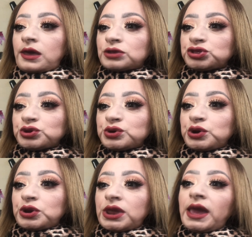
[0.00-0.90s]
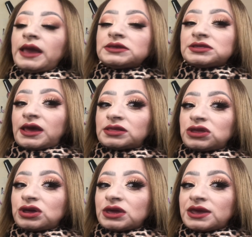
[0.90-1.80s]
turn a day
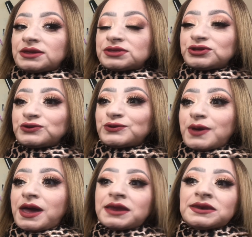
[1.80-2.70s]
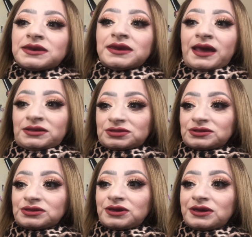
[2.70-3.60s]
look into a night
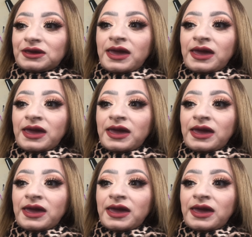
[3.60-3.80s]
look,